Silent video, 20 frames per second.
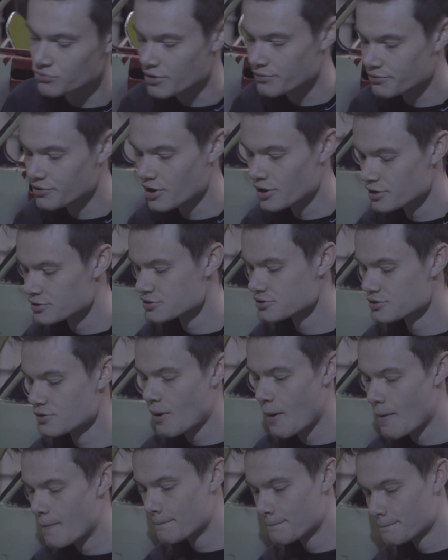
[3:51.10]
riv nuts,
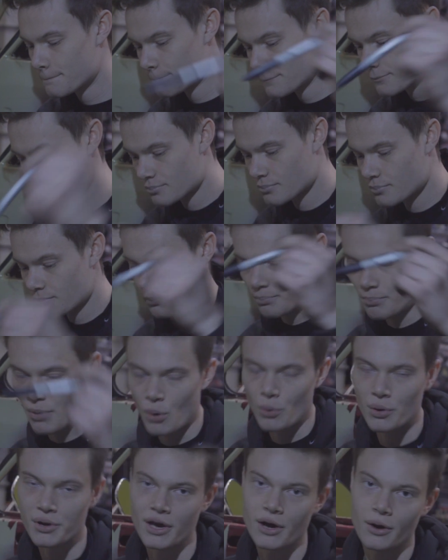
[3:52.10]

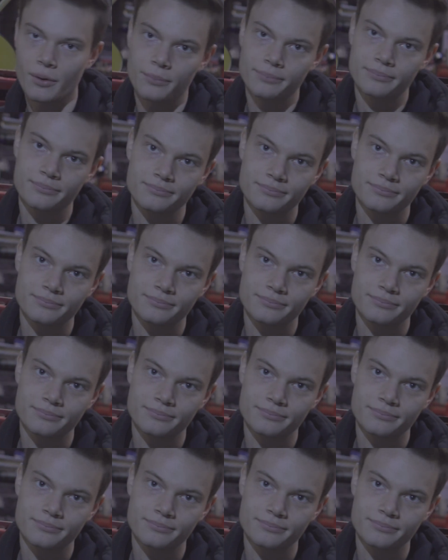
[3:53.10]
bolt it down.